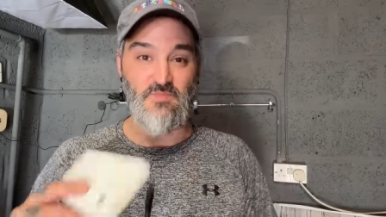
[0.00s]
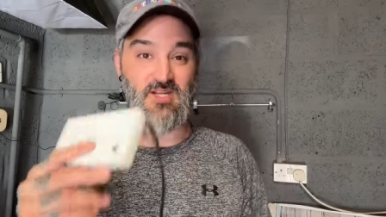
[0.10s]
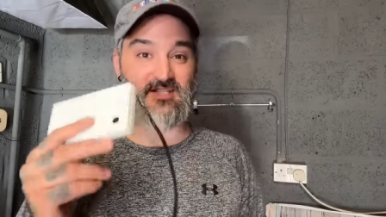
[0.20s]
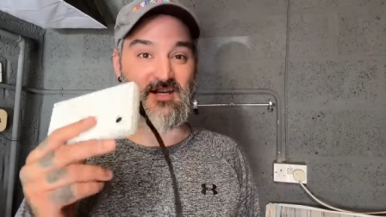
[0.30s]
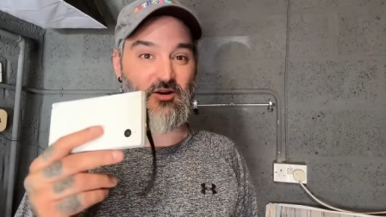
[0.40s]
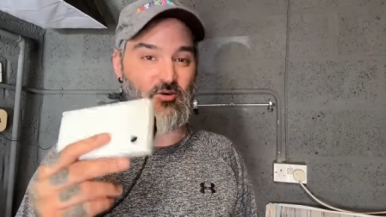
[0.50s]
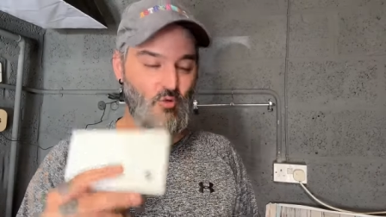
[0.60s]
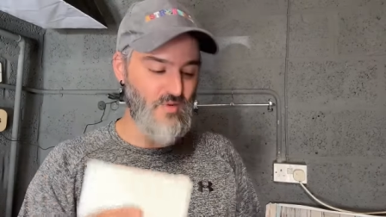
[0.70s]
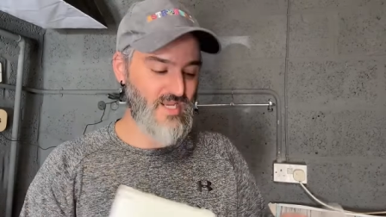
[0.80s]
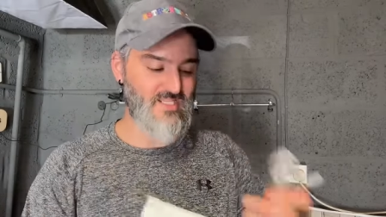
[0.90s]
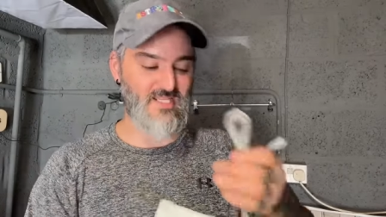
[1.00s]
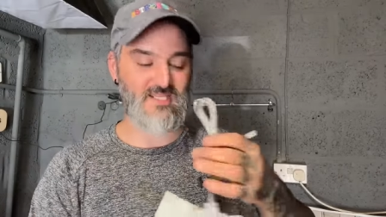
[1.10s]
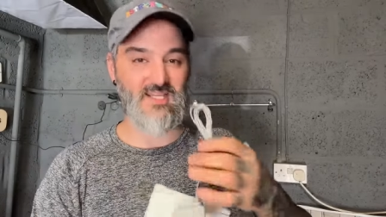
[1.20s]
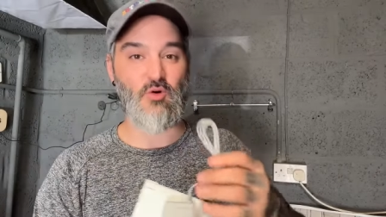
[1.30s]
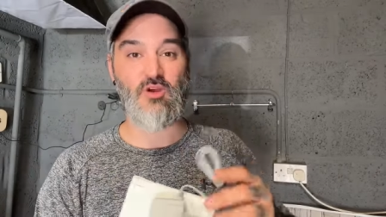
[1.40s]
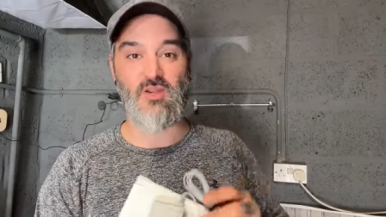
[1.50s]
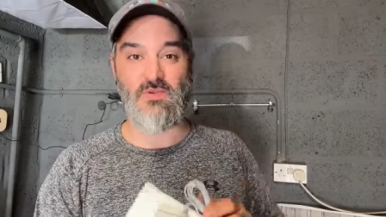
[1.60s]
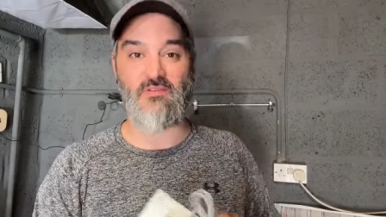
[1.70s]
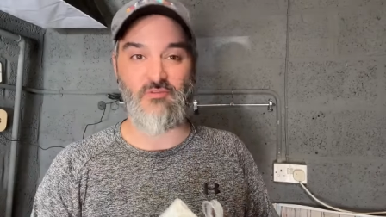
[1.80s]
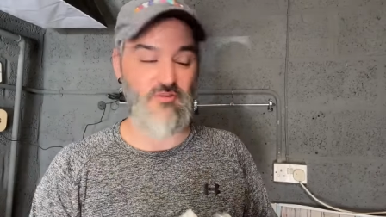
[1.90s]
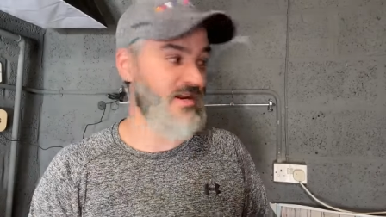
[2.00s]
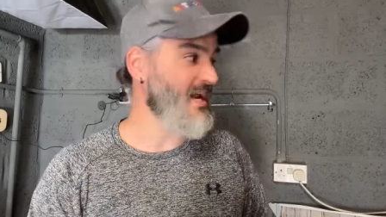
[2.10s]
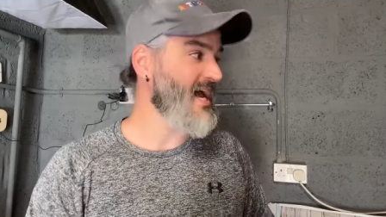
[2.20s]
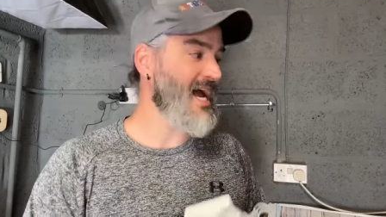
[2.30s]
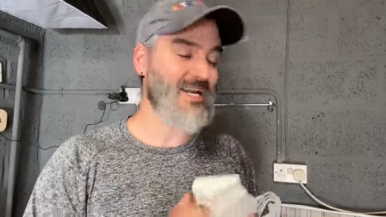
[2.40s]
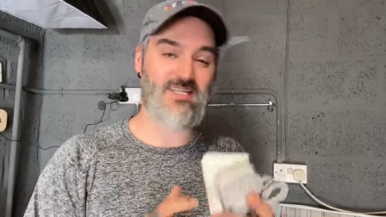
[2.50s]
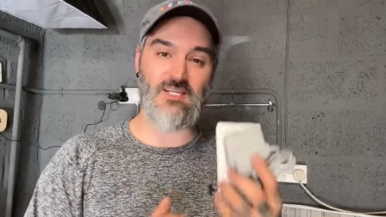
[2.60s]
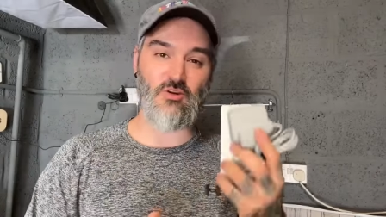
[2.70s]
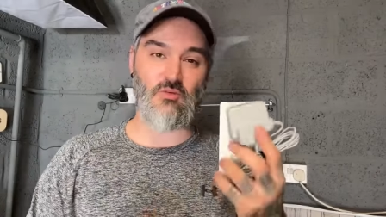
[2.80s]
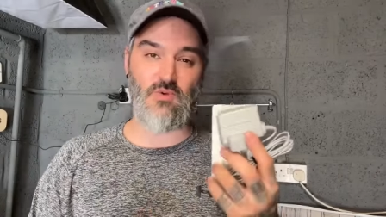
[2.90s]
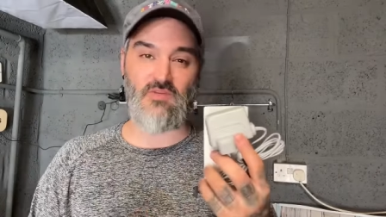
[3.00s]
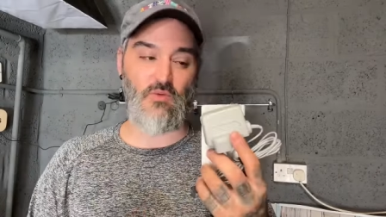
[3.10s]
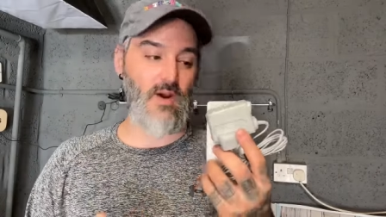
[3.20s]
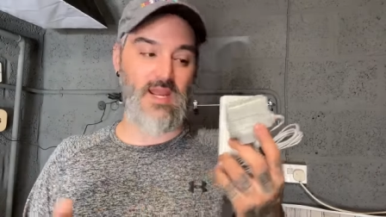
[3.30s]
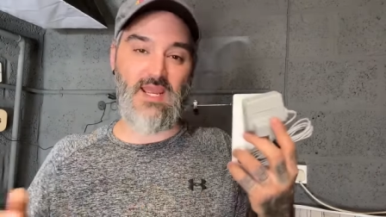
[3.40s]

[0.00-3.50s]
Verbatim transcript: But it's still a cool piece and it's still going to be free and it's still a good giveaway.